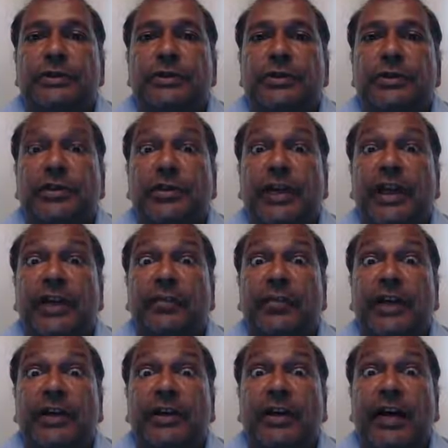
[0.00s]
Create
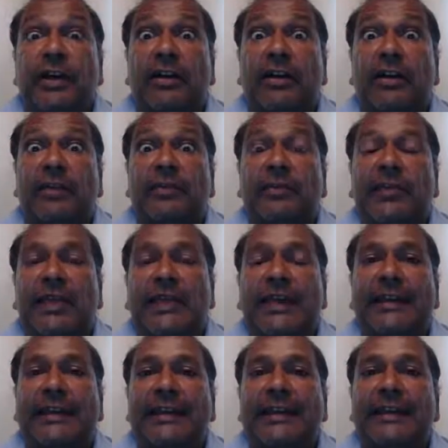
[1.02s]
better outcomes,
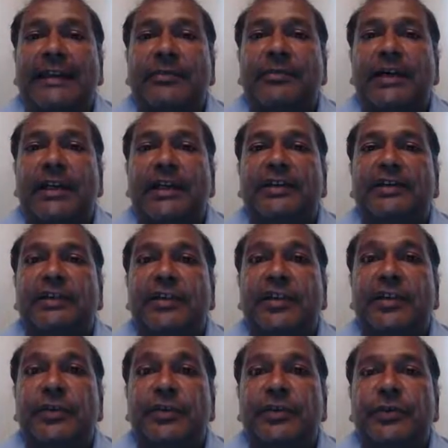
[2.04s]
being the best
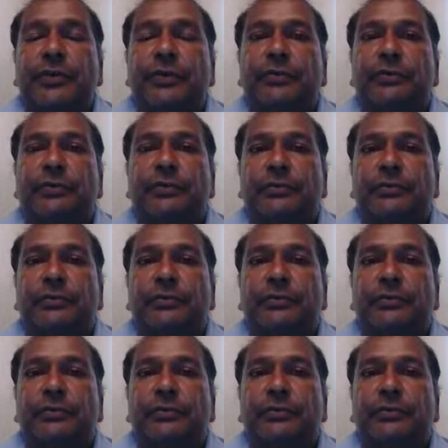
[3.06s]
you.